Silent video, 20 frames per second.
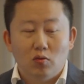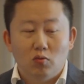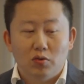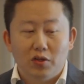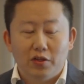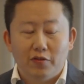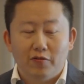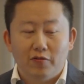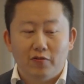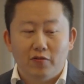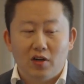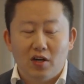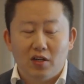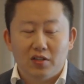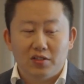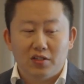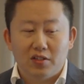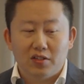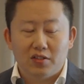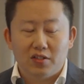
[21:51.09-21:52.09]
we
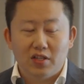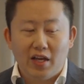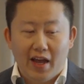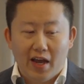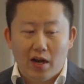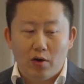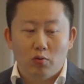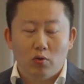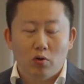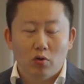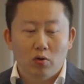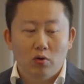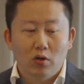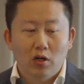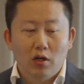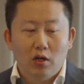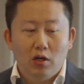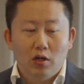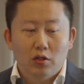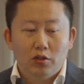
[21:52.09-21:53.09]
find this error
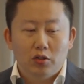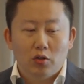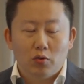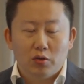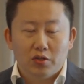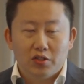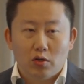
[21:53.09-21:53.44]
during